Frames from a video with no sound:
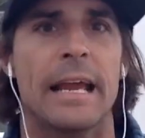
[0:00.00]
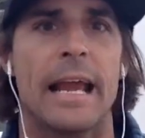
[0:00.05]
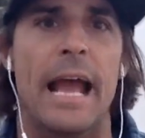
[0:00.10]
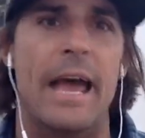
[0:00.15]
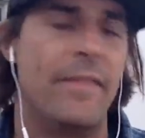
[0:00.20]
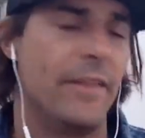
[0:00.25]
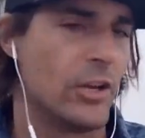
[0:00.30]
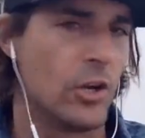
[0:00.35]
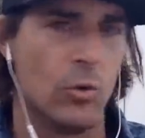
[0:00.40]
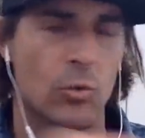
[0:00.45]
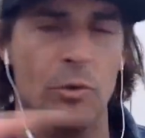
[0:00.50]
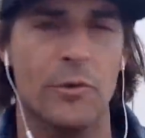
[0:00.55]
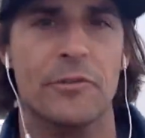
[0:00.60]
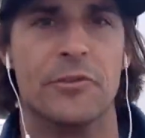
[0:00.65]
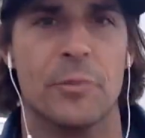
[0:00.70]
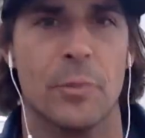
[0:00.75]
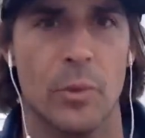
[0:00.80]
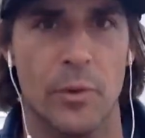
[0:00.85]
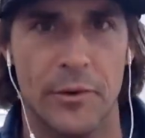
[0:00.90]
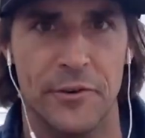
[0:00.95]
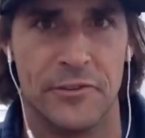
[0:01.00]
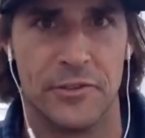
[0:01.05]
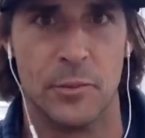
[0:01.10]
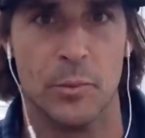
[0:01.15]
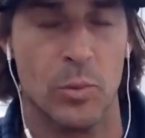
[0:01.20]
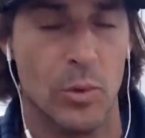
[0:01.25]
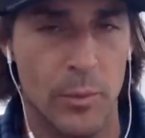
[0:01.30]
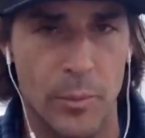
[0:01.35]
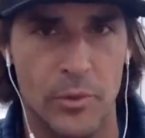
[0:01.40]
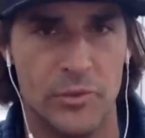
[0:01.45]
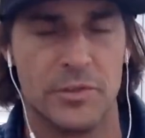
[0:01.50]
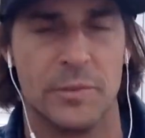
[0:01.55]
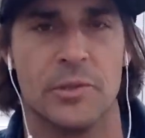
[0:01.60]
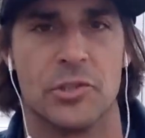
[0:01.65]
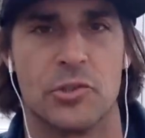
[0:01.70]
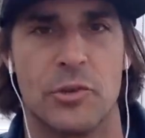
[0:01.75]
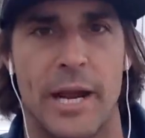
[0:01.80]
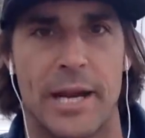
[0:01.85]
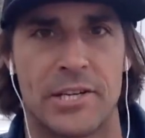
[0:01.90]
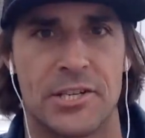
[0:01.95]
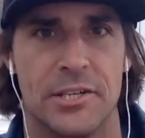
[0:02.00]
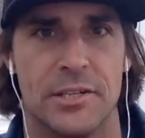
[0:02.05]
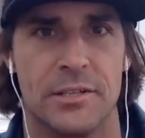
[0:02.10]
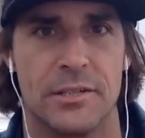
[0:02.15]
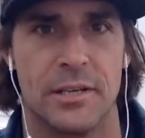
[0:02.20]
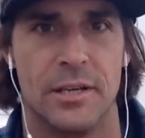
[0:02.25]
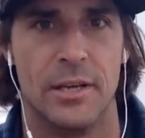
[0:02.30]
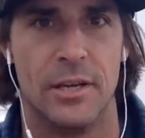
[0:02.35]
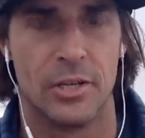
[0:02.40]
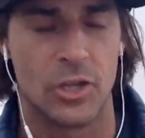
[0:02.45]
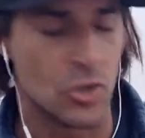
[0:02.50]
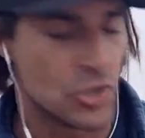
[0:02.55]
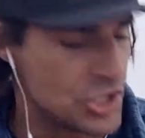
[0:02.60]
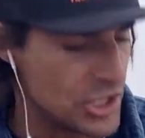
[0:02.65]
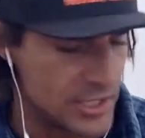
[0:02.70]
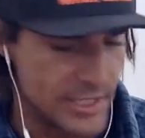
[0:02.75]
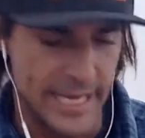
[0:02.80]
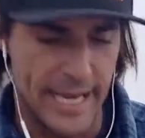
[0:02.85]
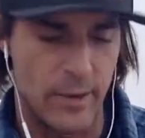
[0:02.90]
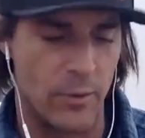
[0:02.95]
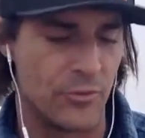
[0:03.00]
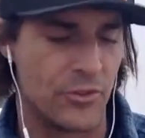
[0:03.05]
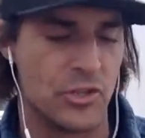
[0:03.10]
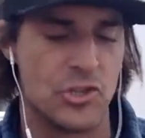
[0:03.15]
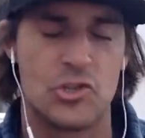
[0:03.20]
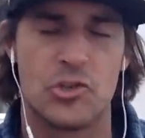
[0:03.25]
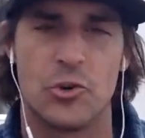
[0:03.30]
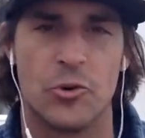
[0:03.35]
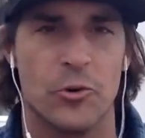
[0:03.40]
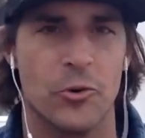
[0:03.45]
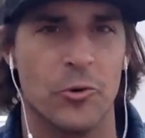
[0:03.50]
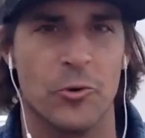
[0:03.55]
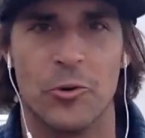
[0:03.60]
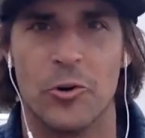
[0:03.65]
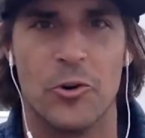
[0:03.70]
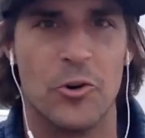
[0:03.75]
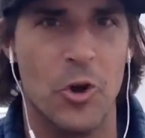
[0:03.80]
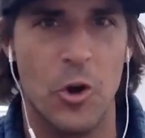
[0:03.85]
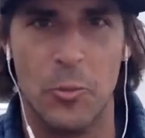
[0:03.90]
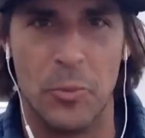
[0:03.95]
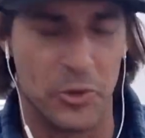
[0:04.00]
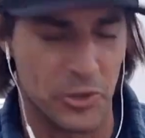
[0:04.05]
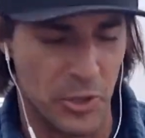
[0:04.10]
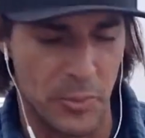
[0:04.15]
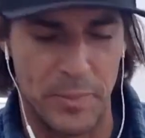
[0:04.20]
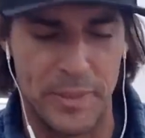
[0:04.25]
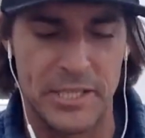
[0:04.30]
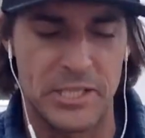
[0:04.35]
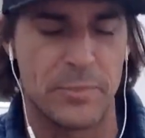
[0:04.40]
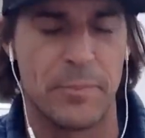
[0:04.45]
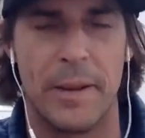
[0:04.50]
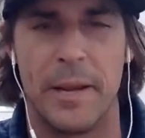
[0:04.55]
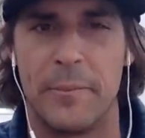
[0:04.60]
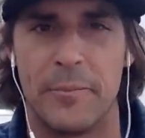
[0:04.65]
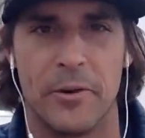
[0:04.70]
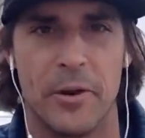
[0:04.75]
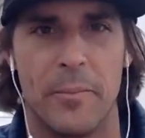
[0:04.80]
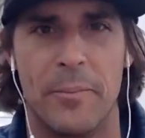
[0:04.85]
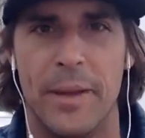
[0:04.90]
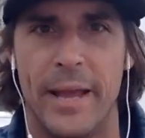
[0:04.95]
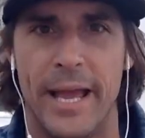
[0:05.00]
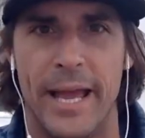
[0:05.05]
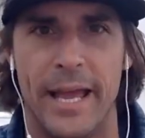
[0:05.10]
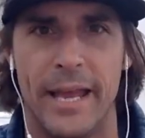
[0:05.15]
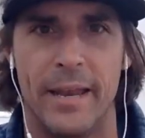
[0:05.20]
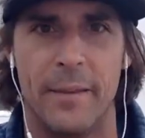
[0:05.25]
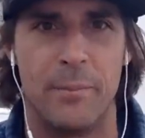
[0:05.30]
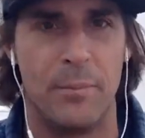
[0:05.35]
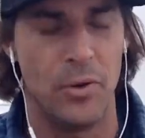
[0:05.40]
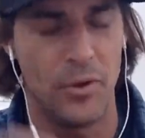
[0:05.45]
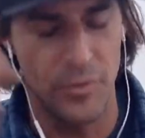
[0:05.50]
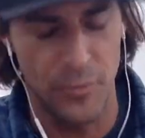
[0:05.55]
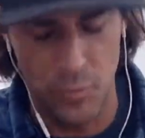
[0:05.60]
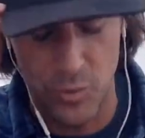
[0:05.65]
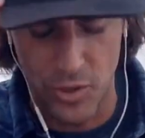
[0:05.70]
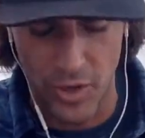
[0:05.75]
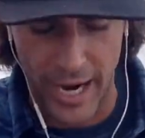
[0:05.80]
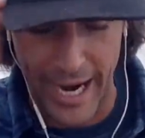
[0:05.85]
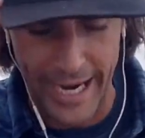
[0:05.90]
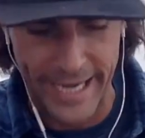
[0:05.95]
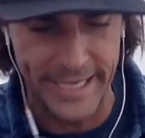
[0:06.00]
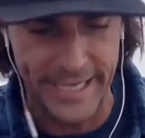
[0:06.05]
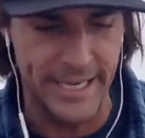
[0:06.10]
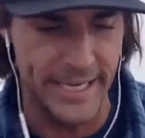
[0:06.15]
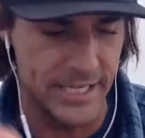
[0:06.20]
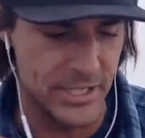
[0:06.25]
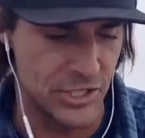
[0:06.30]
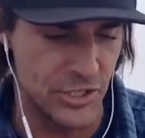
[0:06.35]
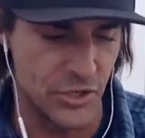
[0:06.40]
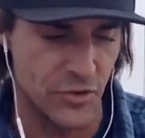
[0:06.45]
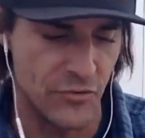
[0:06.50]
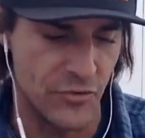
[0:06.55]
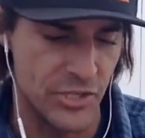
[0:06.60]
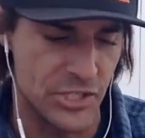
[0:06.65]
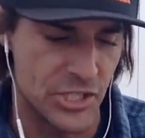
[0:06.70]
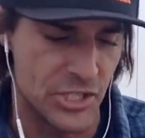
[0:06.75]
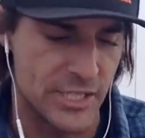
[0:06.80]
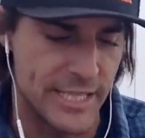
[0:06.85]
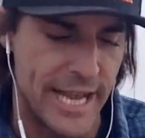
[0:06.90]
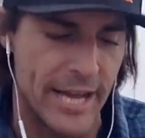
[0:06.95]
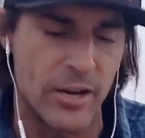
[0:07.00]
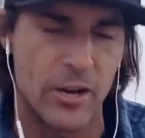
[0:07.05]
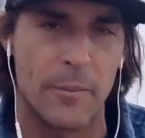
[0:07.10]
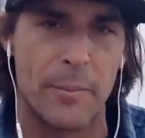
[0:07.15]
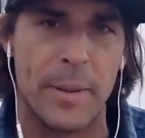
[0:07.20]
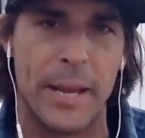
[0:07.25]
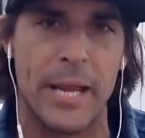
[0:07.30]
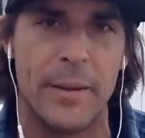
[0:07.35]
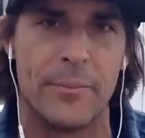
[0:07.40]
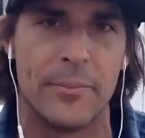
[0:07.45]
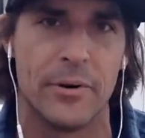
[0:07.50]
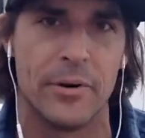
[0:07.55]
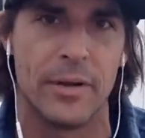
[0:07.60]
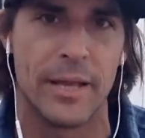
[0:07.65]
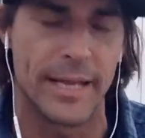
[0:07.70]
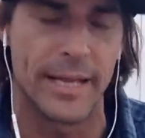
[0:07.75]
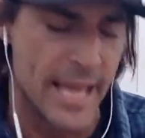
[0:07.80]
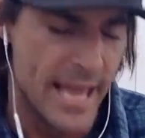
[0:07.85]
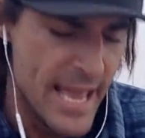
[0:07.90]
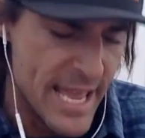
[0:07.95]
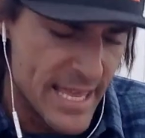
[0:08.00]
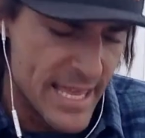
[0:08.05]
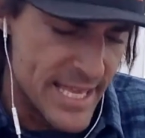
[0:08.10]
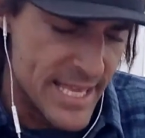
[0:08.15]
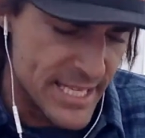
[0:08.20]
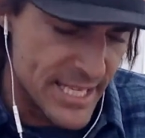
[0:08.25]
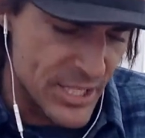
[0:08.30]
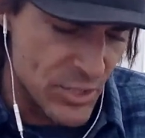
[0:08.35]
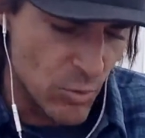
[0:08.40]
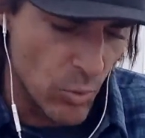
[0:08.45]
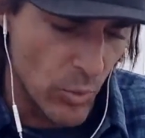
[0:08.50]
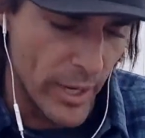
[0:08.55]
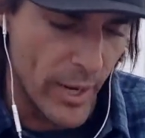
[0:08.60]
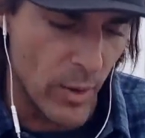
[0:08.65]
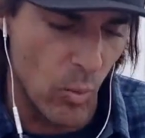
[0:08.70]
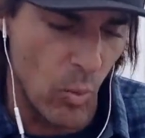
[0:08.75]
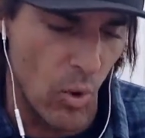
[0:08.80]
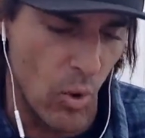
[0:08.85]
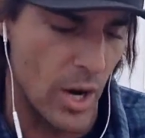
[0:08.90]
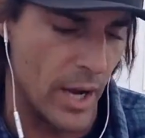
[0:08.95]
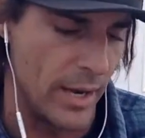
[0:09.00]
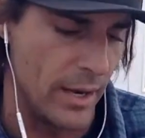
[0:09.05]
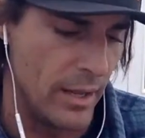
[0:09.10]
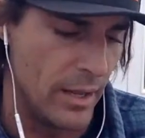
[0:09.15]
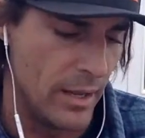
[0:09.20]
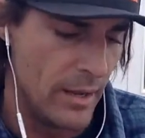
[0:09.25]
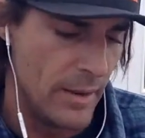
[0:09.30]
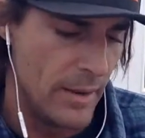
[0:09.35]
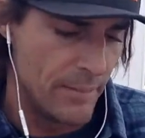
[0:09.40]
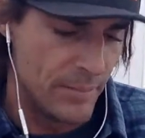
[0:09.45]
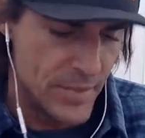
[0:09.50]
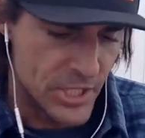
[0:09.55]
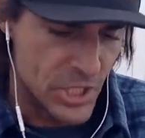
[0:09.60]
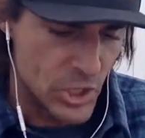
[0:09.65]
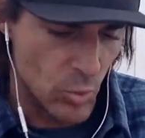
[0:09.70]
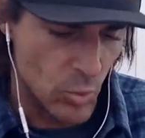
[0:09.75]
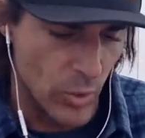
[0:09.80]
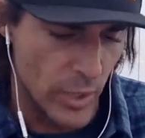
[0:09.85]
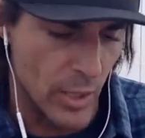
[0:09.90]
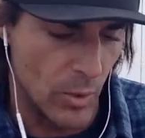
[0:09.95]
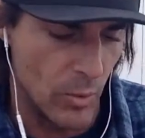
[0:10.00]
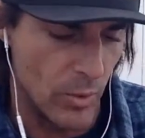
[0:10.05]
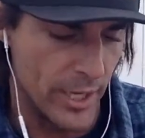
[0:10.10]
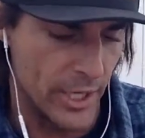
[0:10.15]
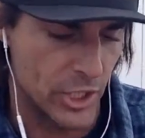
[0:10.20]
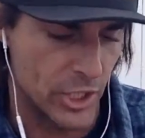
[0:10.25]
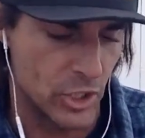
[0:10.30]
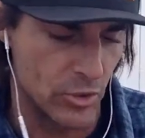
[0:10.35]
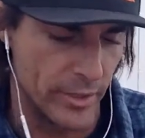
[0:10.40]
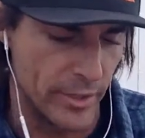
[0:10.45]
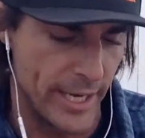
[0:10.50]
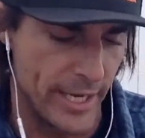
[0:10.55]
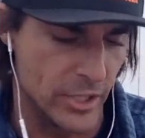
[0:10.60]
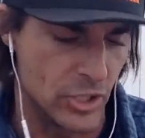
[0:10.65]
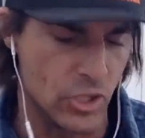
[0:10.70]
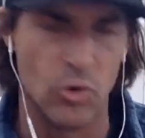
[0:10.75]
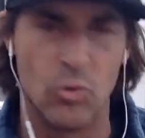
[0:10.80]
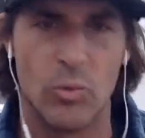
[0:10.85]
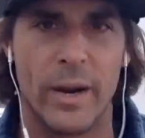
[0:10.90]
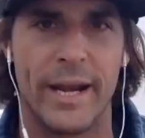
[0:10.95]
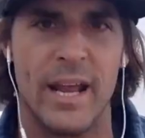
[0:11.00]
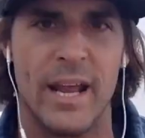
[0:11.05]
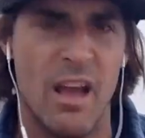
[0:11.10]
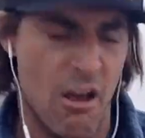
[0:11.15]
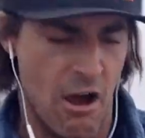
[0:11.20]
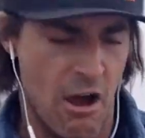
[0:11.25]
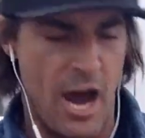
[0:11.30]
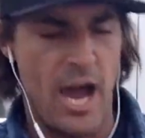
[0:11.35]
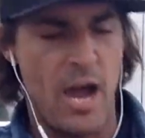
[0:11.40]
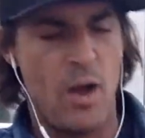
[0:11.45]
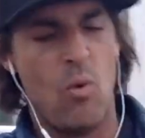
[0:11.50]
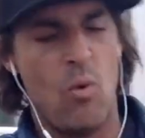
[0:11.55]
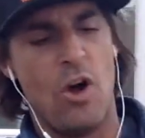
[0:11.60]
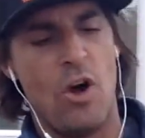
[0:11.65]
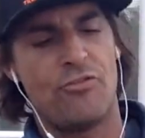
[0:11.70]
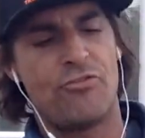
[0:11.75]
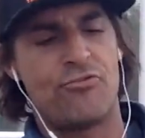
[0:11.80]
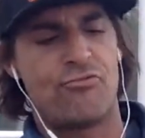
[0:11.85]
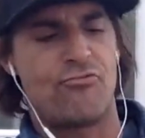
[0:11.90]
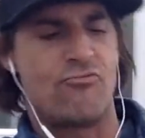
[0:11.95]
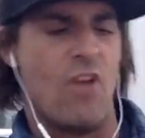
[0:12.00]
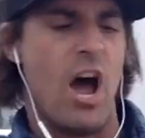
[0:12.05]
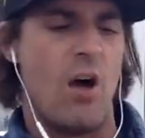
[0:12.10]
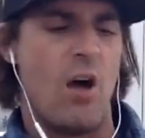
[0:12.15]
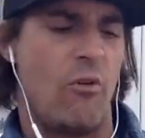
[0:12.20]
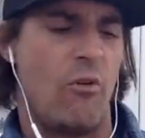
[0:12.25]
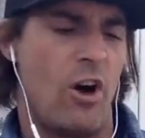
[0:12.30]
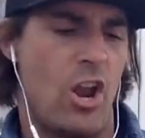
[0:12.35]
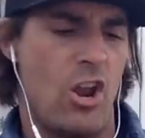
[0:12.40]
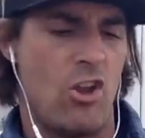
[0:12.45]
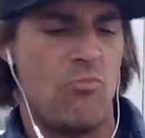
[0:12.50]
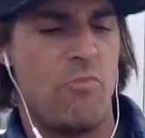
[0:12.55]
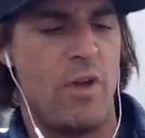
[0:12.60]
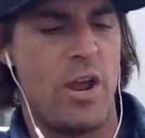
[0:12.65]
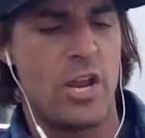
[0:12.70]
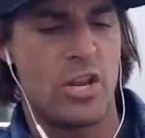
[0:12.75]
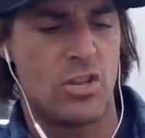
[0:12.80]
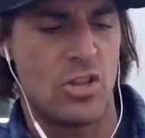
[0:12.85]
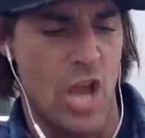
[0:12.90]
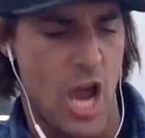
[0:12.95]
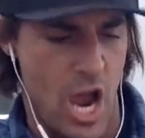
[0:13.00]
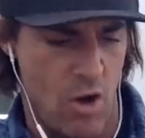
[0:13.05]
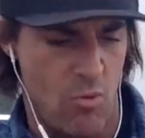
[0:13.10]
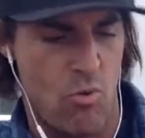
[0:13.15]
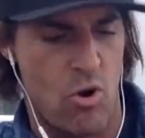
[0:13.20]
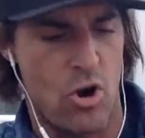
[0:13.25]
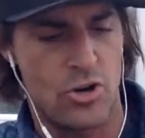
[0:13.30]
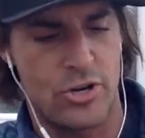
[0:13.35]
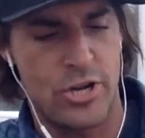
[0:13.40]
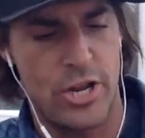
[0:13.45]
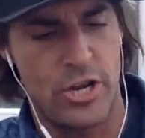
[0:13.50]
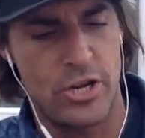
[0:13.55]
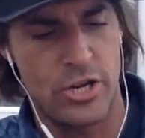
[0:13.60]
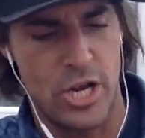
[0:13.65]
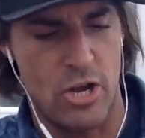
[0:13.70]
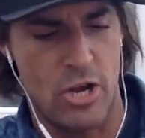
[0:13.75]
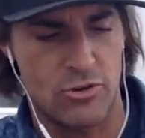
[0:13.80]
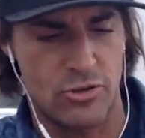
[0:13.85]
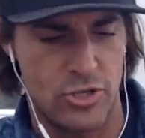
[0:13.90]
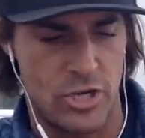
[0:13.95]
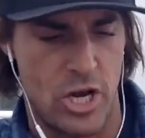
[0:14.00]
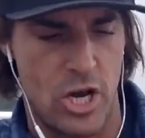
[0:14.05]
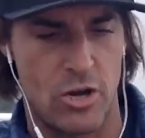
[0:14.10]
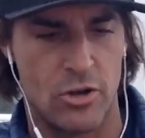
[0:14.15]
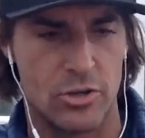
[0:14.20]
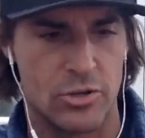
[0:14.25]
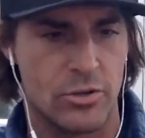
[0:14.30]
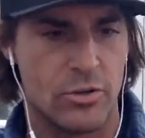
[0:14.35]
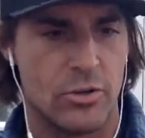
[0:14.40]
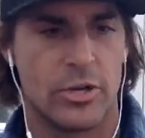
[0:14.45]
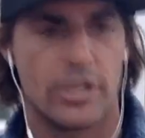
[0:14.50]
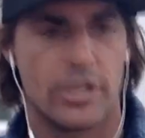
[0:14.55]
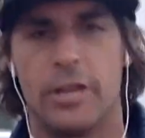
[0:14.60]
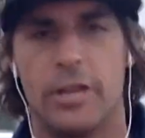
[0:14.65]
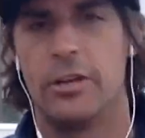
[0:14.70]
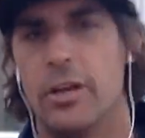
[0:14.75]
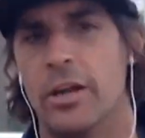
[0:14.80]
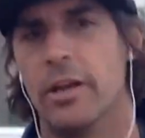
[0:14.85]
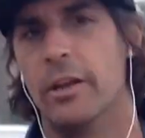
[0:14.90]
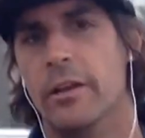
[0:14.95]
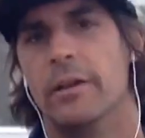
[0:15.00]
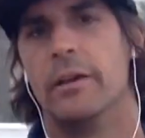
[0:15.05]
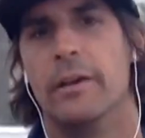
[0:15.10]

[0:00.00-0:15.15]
and then go remove, remove some distractions go sit down with a journal or a notebook or a piece of paper and a pen and put your ideas and your vision down on paper and like this is what i want this is what i want to create don't write i want i want to make i want $10000 okay done